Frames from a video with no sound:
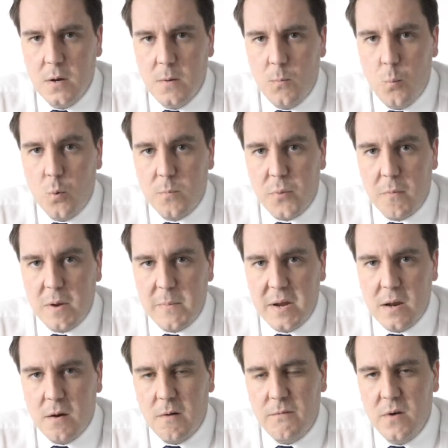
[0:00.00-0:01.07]
would probably be
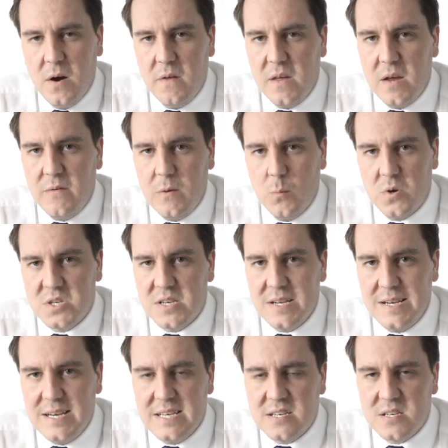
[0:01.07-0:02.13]
a lot further if he wasn't
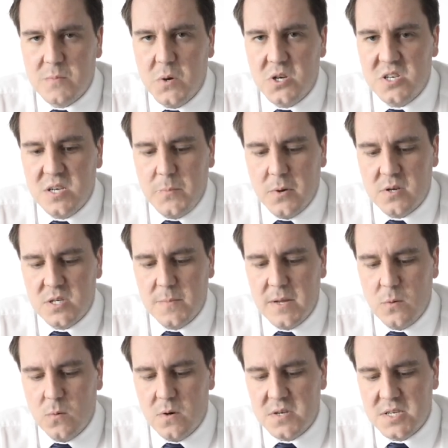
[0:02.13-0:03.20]
eased as much as he possibly
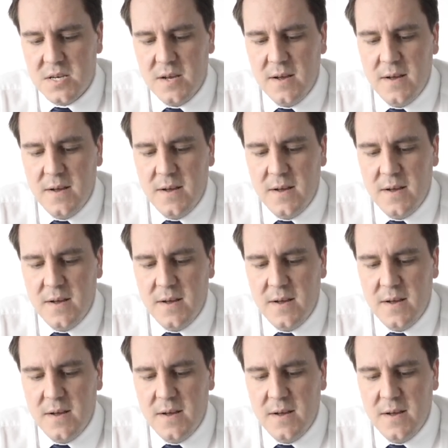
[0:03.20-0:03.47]
was.